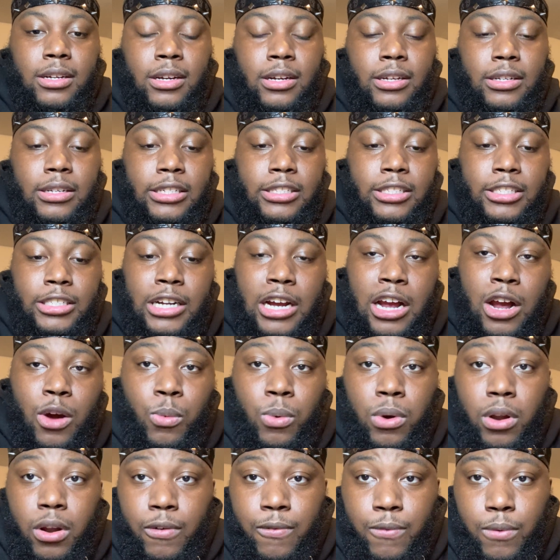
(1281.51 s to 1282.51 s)
uh, this
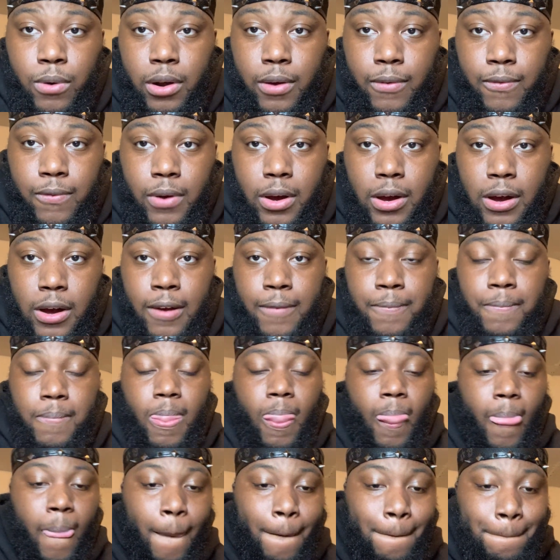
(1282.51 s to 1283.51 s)
John 1 and 45.
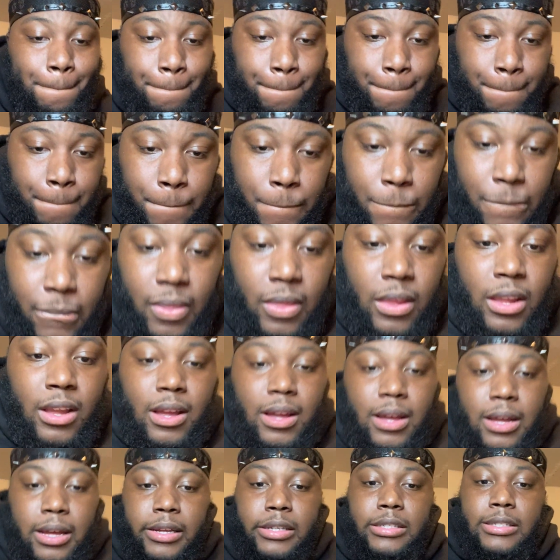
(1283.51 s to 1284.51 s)

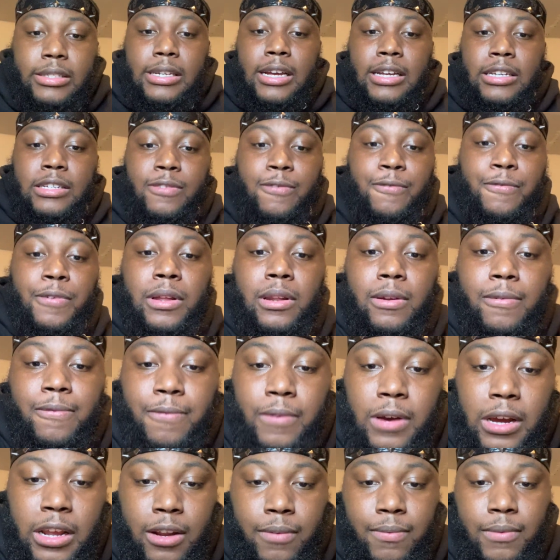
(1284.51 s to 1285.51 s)
It says, Philip
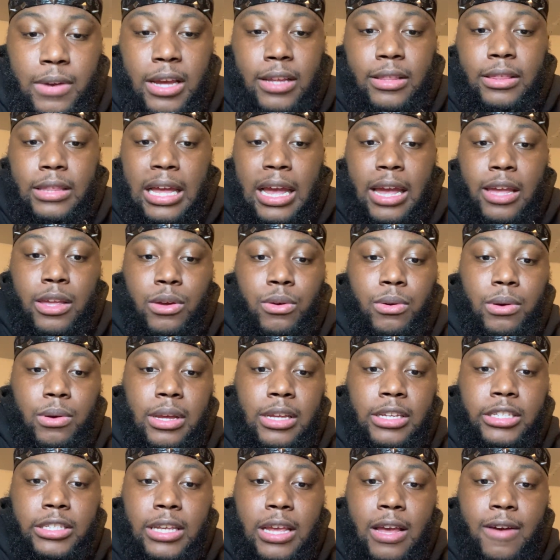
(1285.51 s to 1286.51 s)
findeth Nathanael
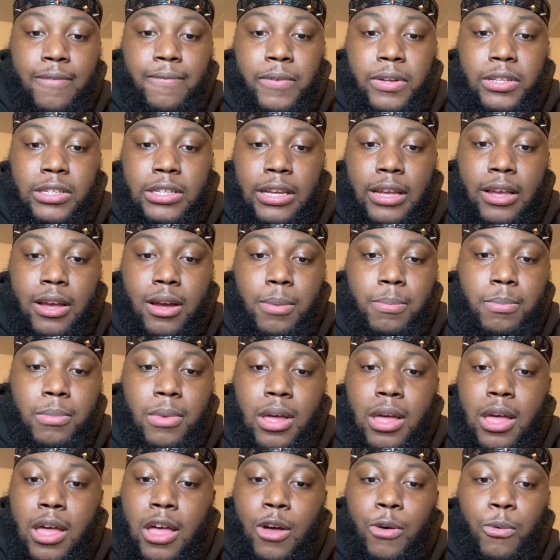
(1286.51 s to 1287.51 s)
and saith unto him,
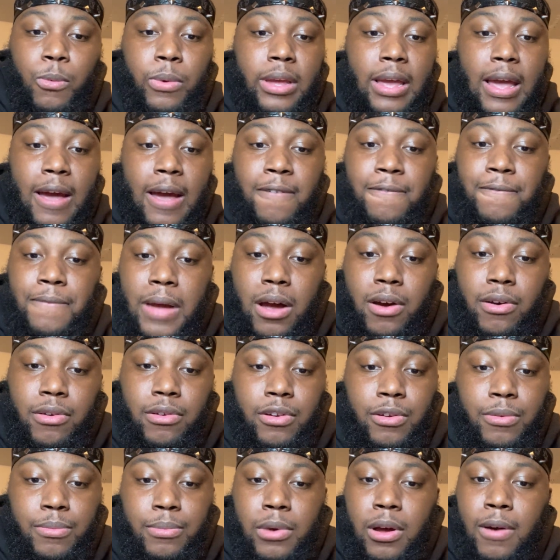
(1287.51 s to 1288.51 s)
We have
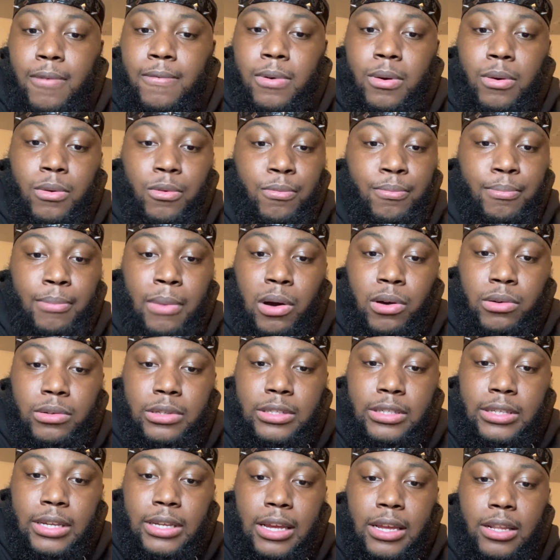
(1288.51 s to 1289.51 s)
found him of whom
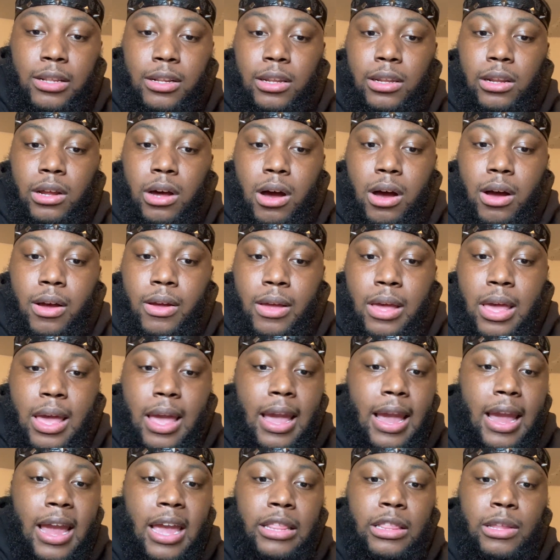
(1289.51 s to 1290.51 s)
Moses and the law
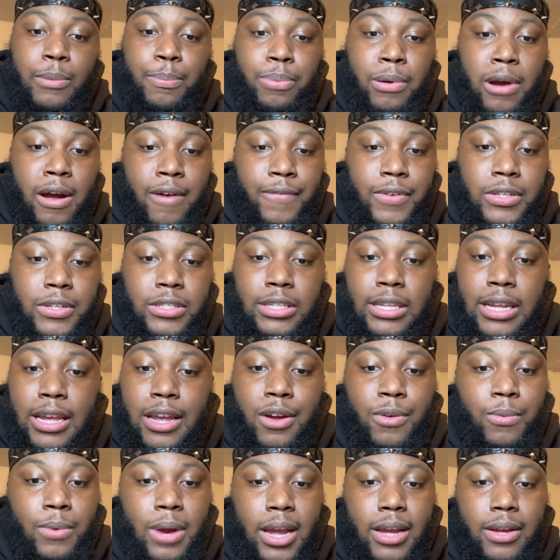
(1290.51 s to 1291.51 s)
and the prophets
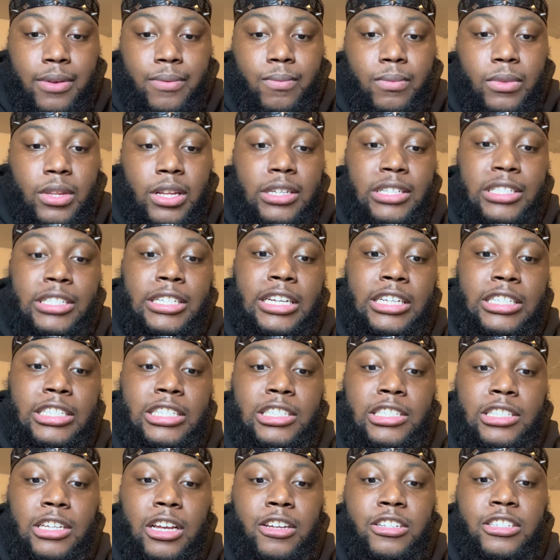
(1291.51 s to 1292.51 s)
did right,
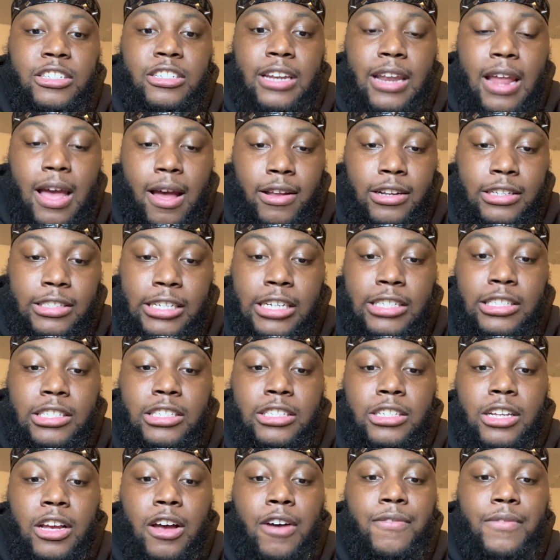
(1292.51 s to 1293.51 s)
Jesus of, Na
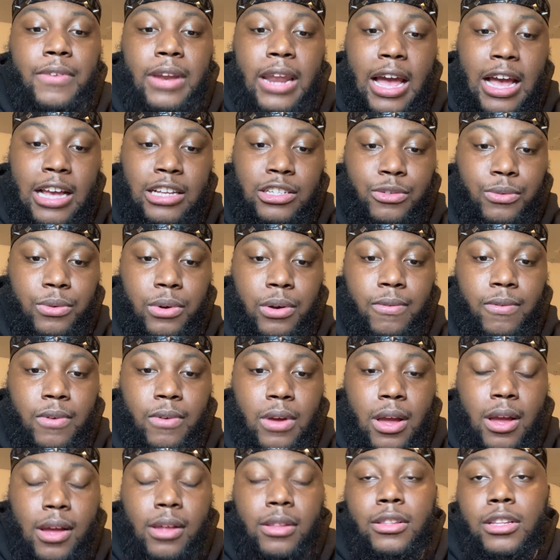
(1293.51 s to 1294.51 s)
Jesus of Nazareth,
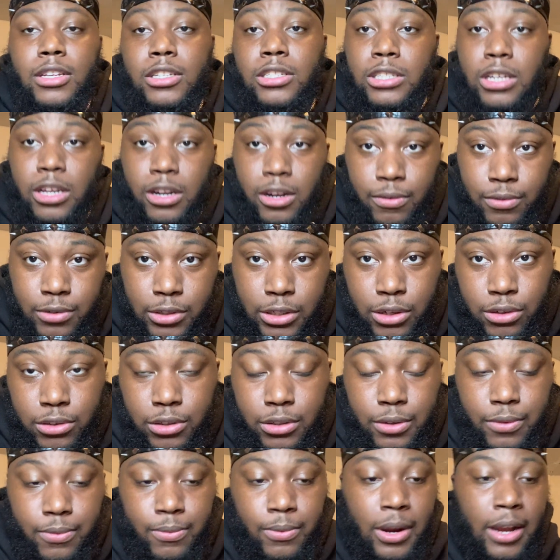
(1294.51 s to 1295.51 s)
the son of
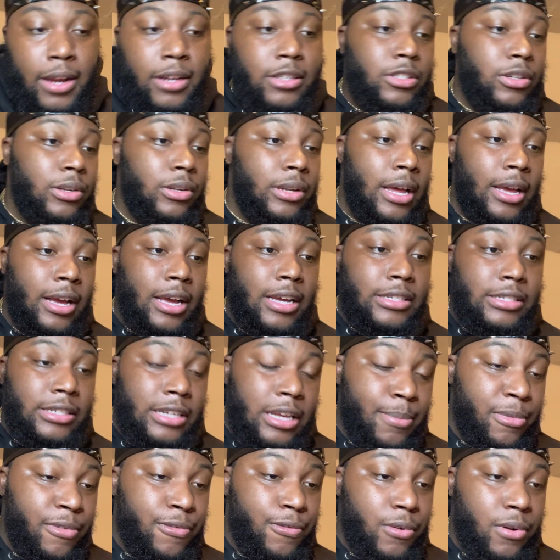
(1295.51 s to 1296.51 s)
Joseph, right? So like I
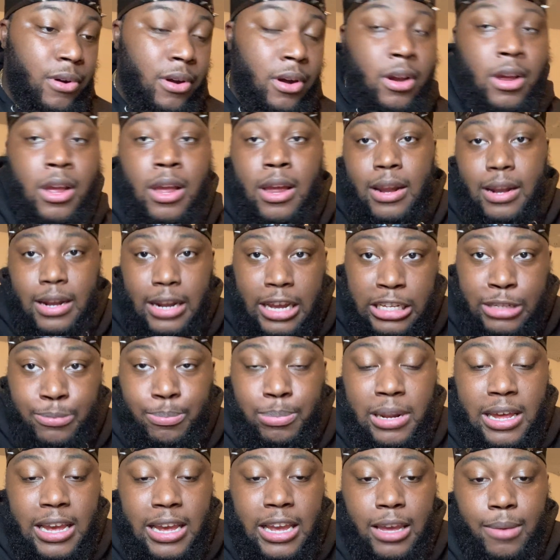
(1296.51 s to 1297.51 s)
said before, that's
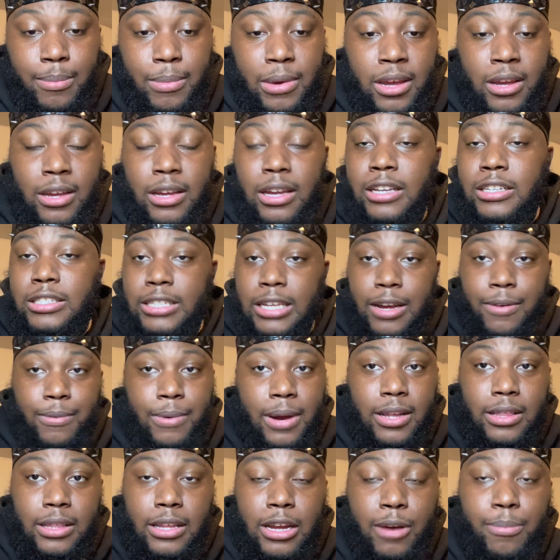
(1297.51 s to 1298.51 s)
plain, man. It said
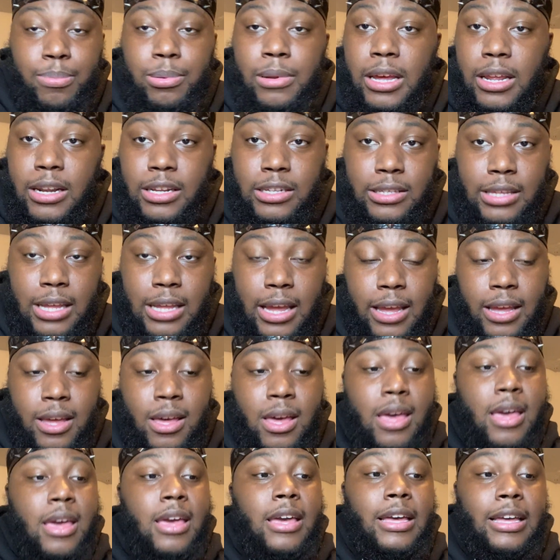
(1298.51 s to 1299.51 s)
right there, plain as day,
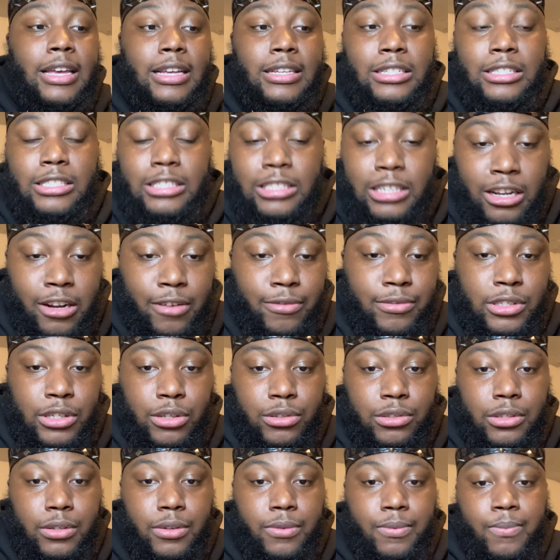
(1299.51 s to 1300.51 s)
he's the son of
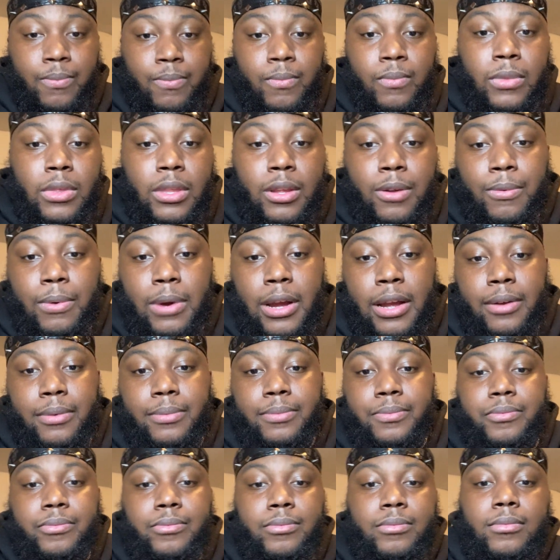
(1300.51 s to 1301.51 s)
Joseph, right?
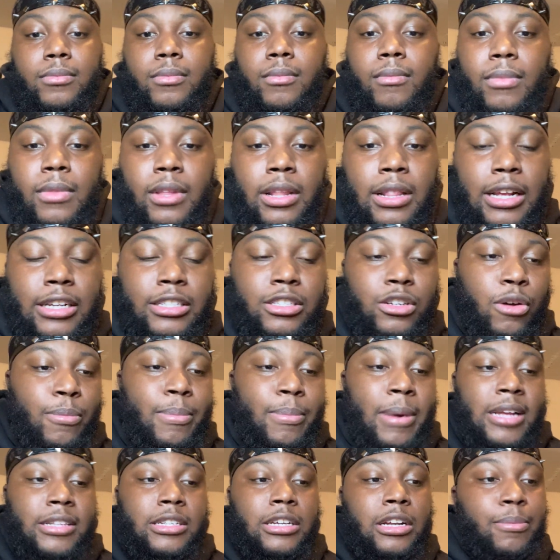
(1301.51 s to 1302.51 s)
Let's go
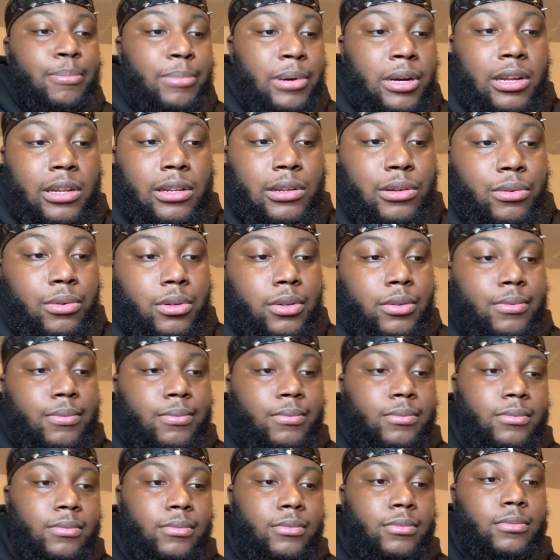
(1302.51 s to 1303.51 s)
back to the book of Luke,
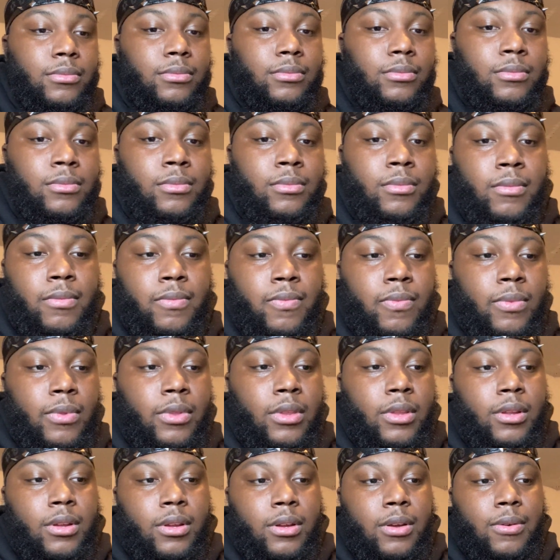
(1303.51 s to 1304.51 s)

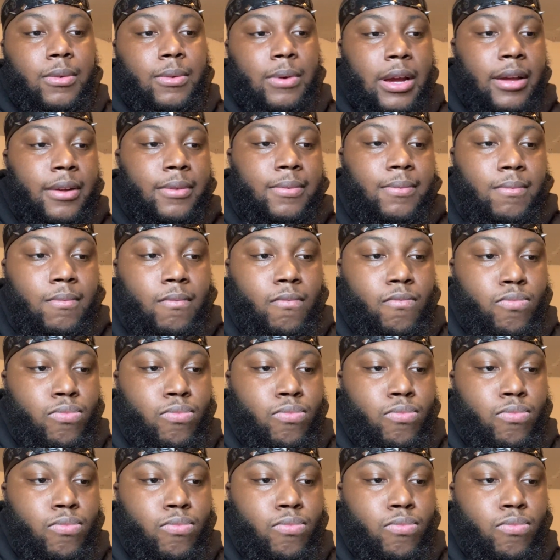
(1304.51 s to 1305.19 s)
right?